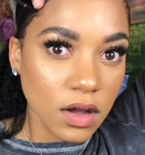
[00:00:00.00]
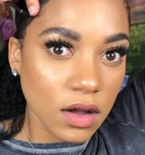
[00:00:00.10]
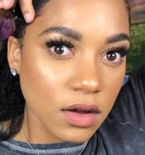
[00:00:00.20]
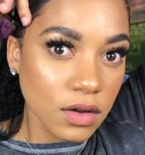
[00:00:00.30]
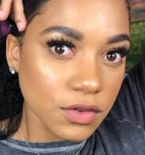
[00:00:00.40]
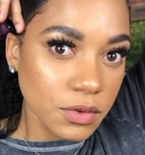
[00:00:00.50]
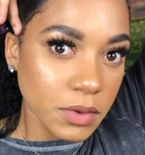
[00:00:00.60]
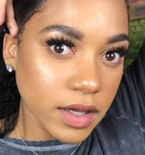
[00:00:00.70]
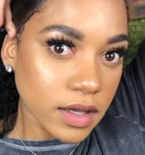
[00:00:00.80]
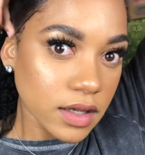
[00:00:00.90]
All the
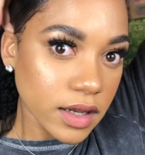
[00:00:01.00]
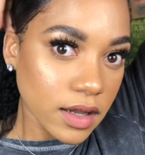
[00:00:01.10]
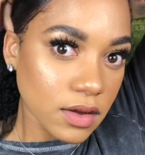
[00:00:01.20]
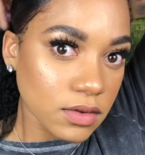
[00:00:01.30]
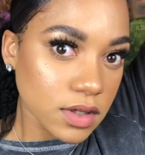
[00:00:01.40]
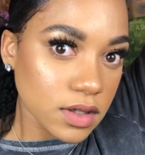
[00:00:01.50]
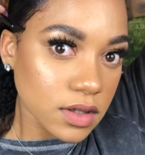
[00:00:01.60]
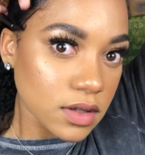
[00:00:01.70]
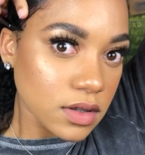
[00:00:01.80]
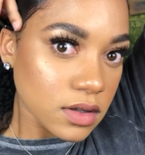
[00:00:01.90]
way down.
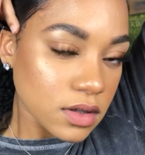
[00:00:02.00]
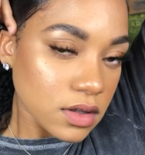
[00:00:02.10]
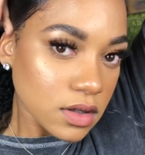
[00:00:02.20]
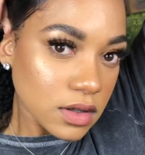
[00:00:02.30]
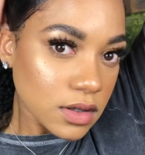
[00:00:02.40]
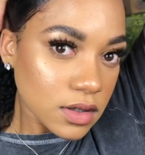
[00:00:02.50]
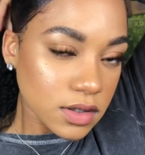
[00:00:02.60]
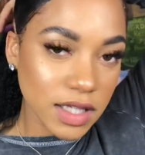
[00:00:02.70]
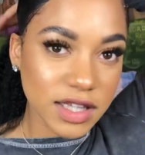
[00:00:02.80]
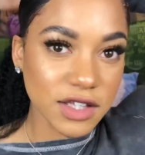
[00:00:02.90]

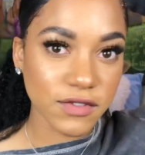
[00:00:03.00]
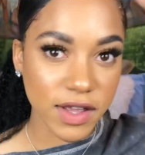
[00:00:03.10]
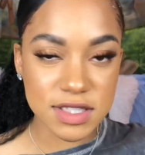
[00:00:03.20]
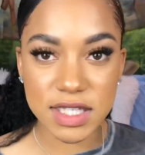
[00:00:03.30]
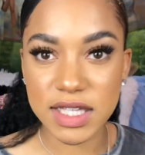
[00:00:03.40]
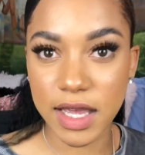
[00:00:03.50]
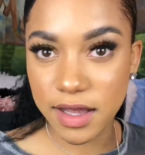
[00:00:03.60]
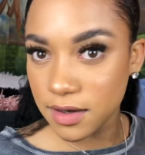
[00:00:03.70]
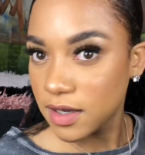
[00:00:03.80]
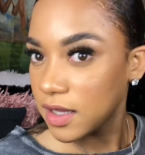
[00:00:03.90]
Nothing fancy
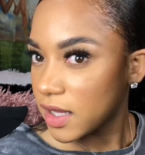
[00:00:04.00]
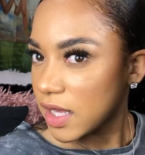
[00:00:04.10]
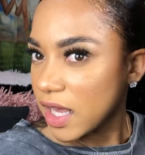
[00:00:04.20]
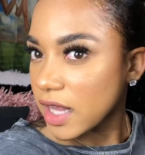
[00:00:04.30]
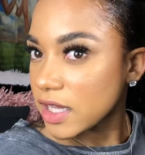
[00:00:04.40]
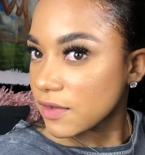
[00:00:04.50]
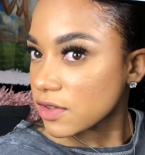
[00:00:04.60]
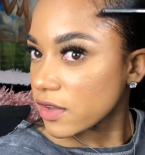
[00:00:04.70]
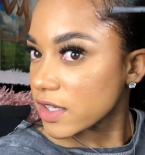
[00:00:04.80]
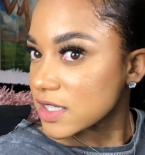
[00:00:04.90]
yet. And
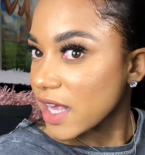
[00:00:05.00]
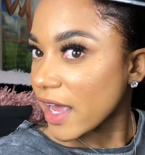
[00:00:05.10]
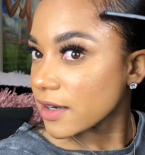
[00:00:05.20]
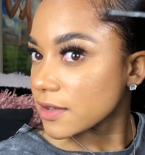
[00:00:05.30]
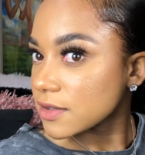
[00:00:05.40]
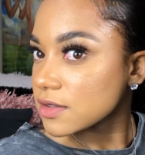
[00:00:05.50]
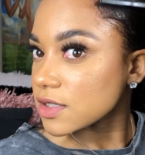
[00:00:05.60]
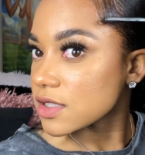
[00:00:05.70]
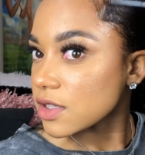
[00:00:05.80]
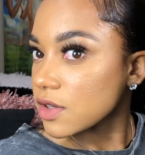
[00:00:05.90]
even on this side,
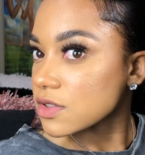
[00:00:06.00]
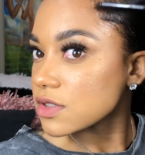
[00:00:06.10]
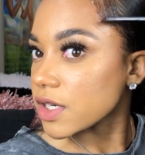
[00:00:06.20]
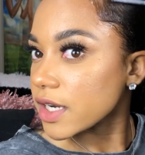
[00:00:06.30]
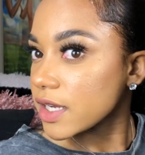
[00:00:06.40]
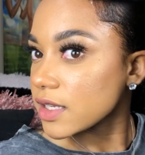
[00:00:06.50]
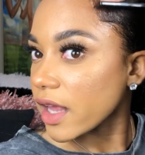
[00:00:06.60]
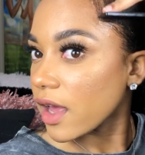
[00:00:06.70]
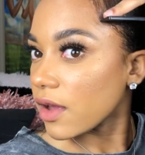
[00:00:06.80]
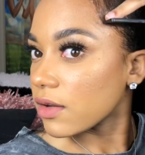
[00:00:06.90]
just go straight
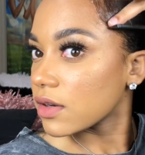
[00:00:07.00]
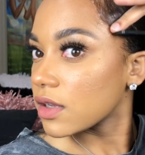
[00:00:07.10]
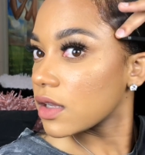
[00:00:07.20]
down.